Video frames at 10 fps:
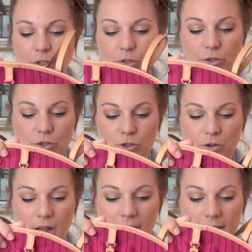do
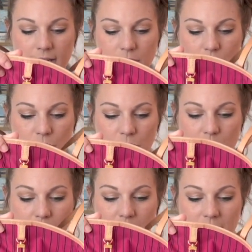try
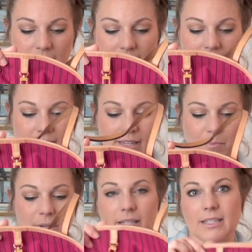to keep
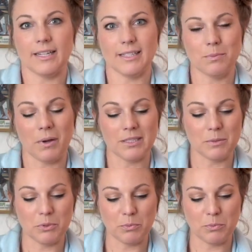it as nice as possible,